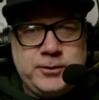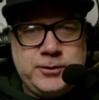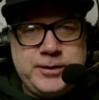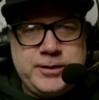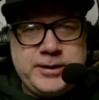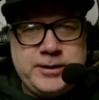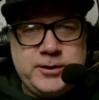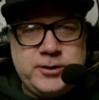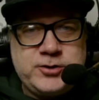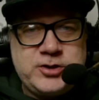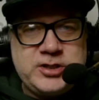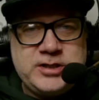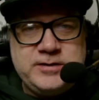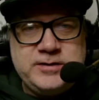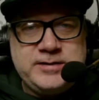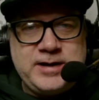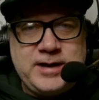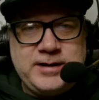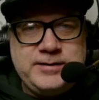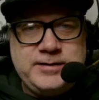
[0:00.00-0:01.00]
here,
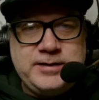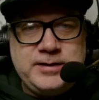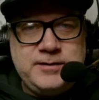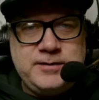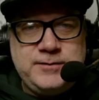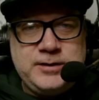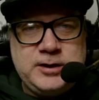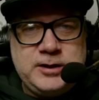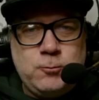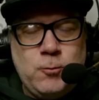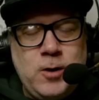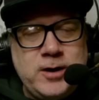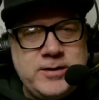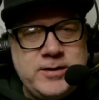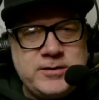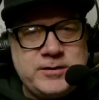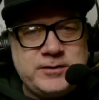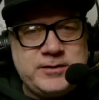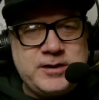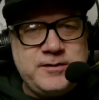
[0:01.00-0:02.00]
Cheesehead TV.
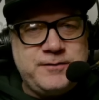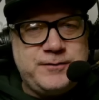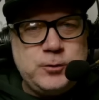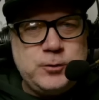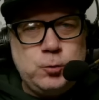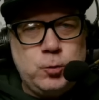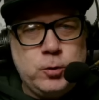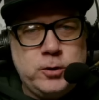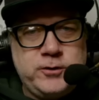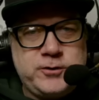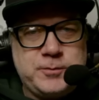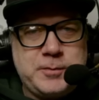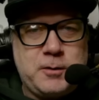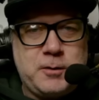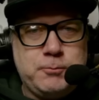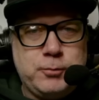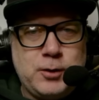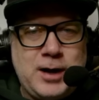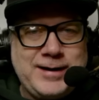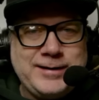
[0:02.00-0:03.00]
Wanted to say a few words
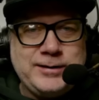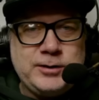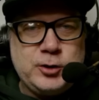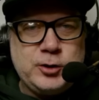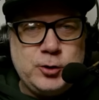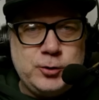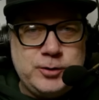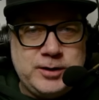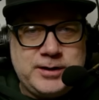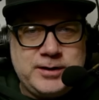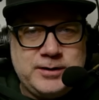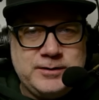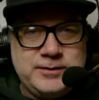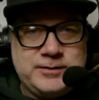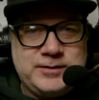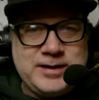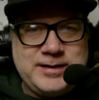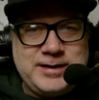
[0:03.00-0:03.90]
about Brian Gutekunst